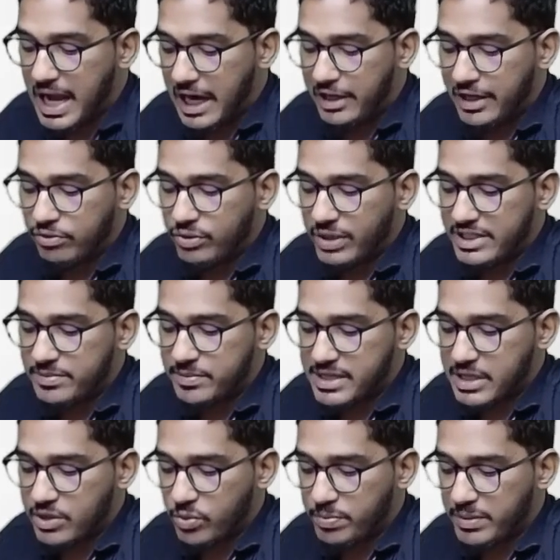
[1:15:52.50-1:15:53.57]
And you have to express
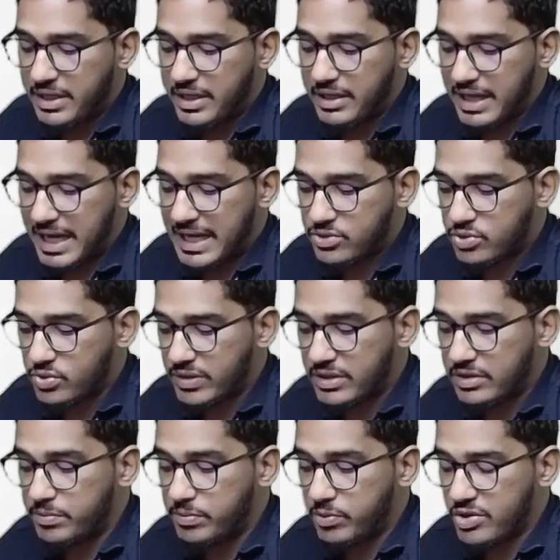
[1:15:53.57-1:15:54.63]
an opinion as to
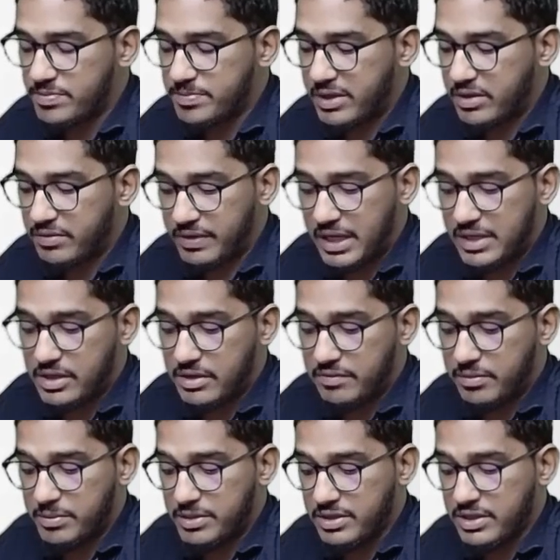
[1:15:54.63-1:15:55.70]
whether prospective financial
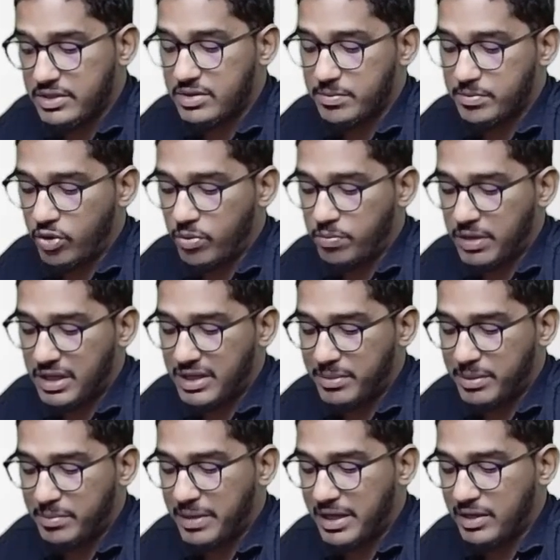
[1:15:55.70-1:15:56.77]
information is properly
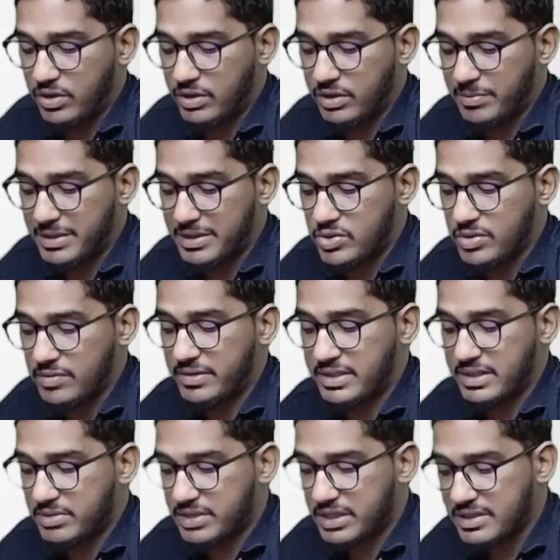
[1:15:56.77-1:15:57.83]
prepared on the basis of
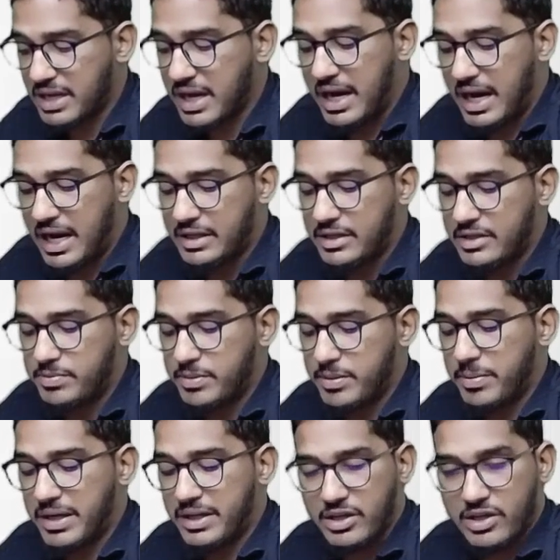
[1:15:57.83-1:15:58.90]
assumptions and it is
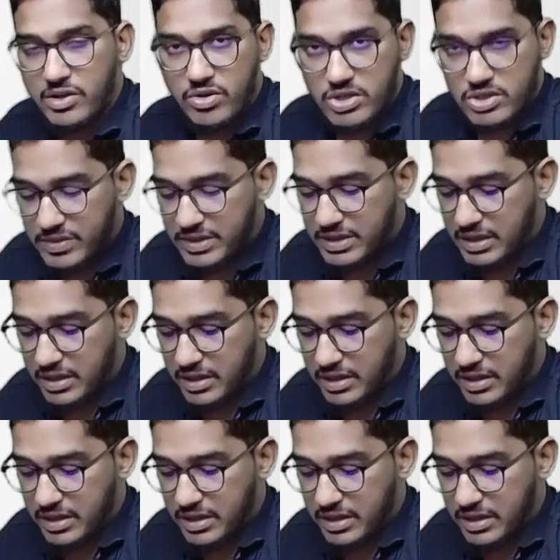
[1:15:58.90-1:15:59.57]
prepared in accordance with